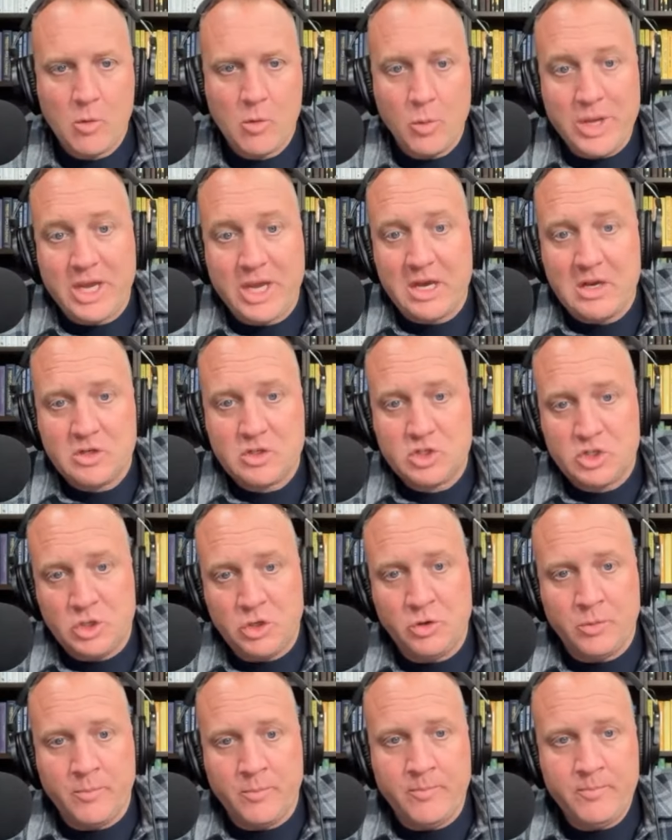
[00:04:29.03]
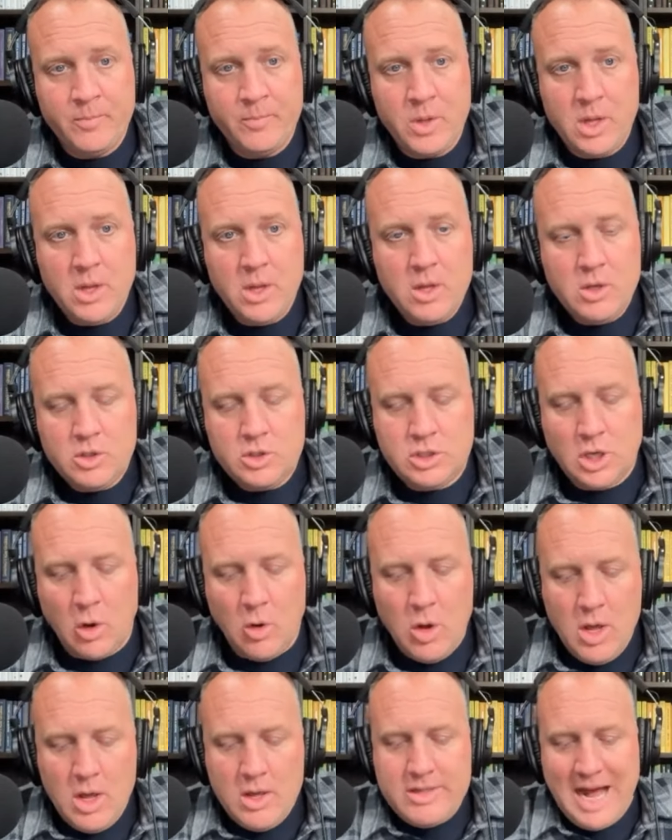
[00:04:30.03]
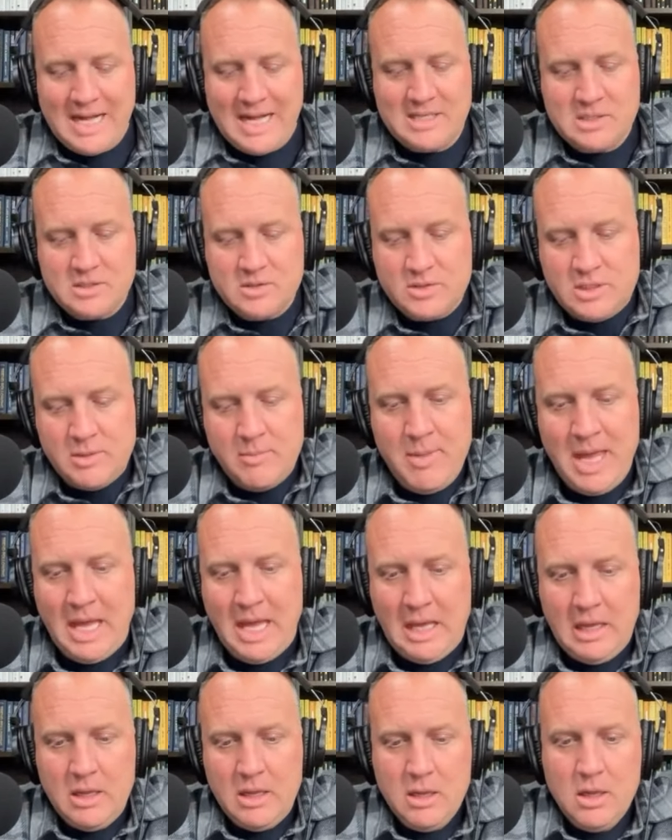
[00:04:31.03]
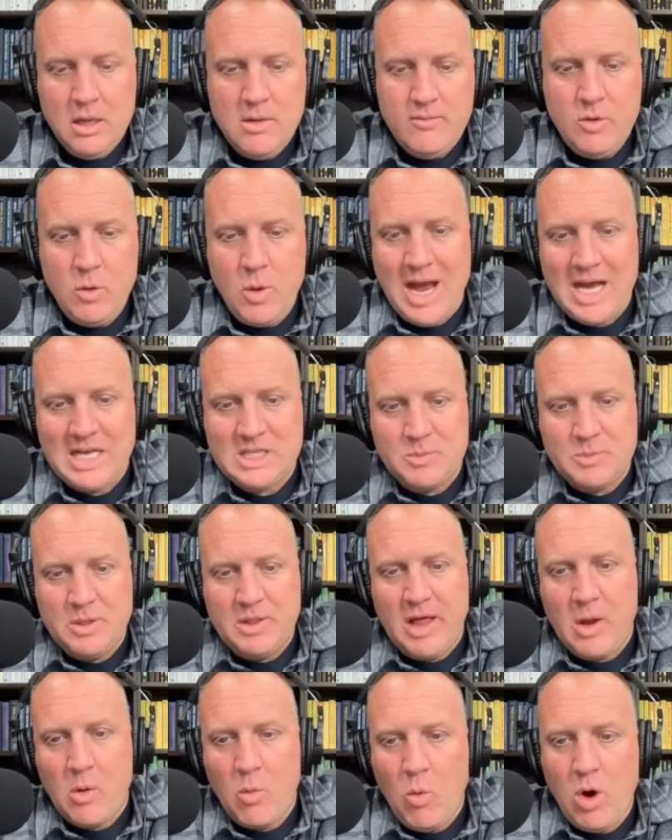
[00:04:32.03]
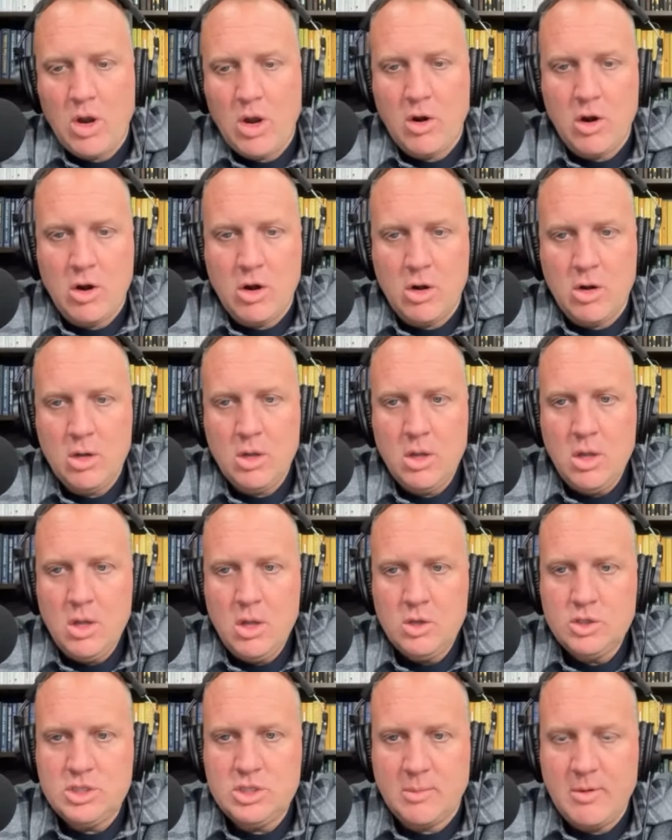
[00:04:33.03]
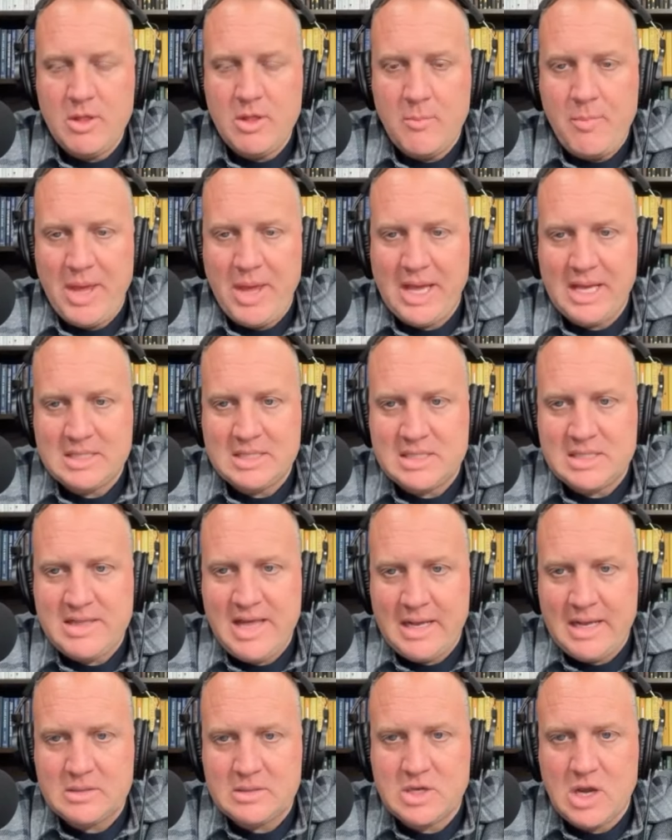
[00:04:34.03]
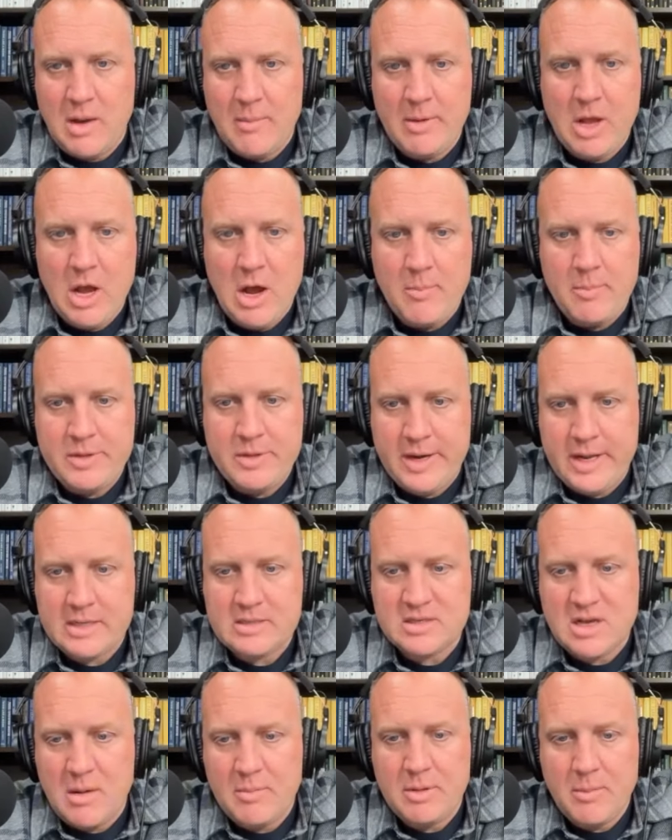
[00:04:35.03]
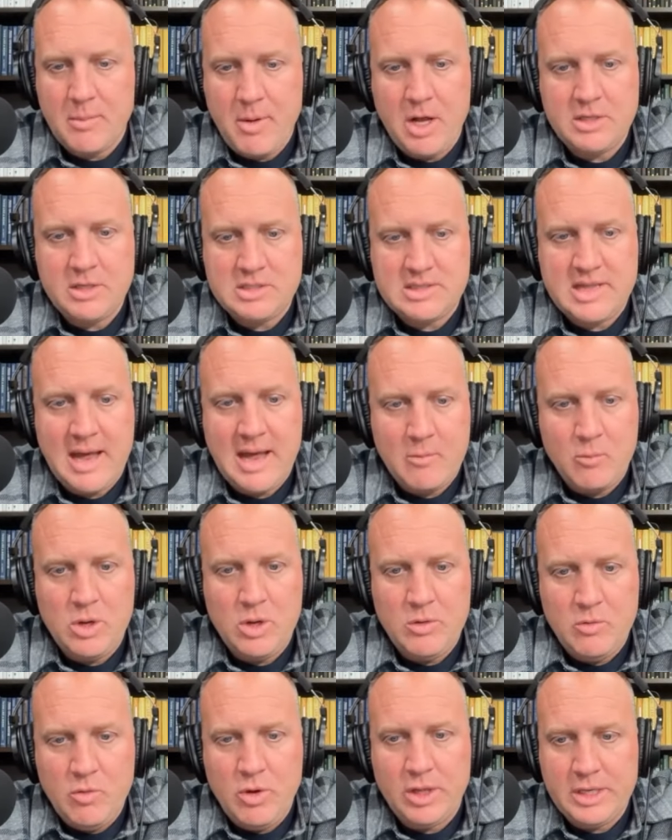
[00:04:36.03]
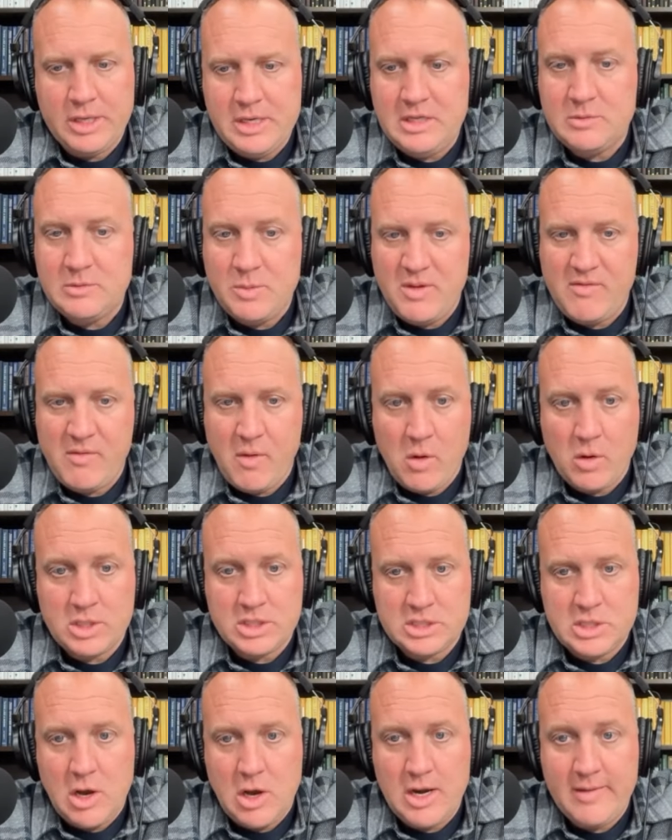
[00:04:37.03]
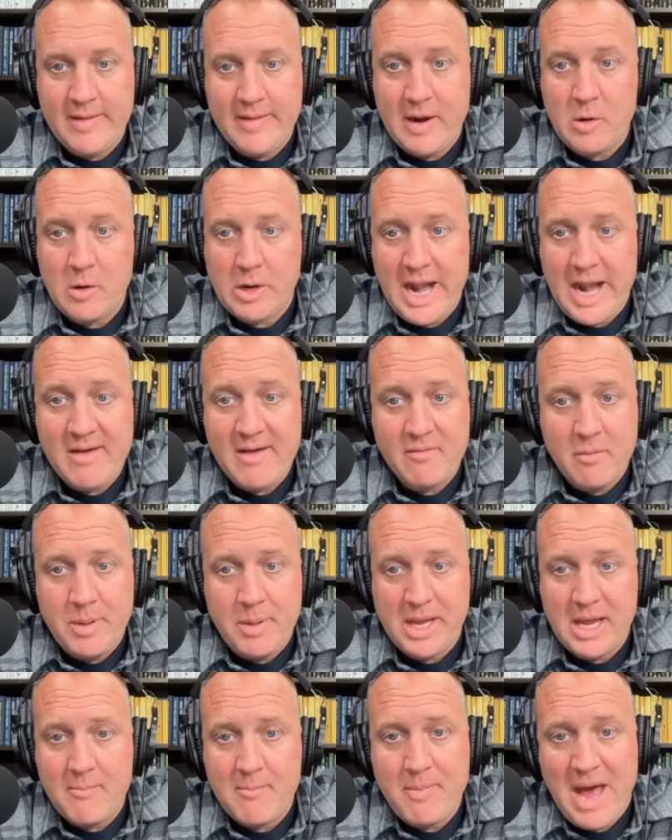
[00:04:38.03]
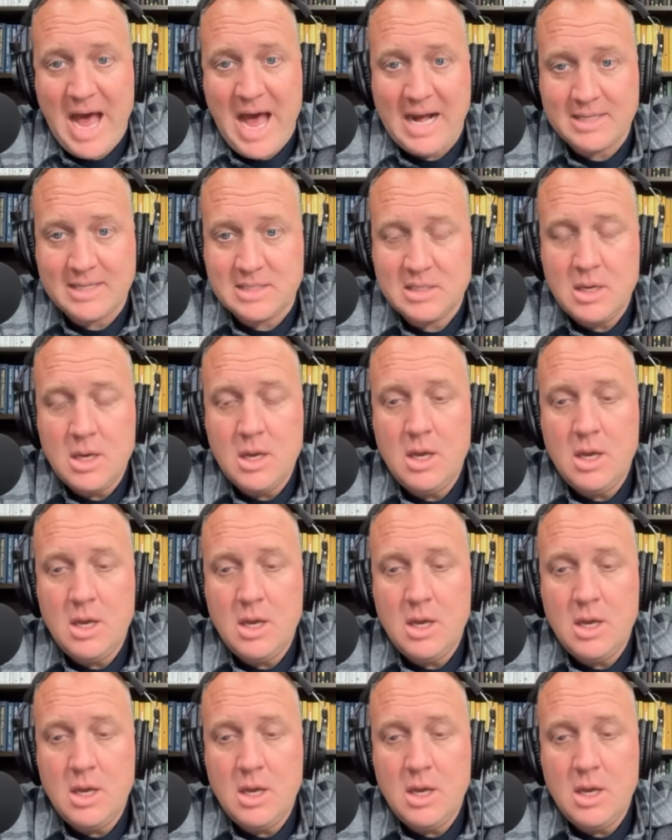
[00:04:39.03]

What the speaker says: We can assume. So that's, to me, if you ask me, like, what are some of the biggest things coming up in the next couple of months that we really need to be focused on and then are going to have a big impact?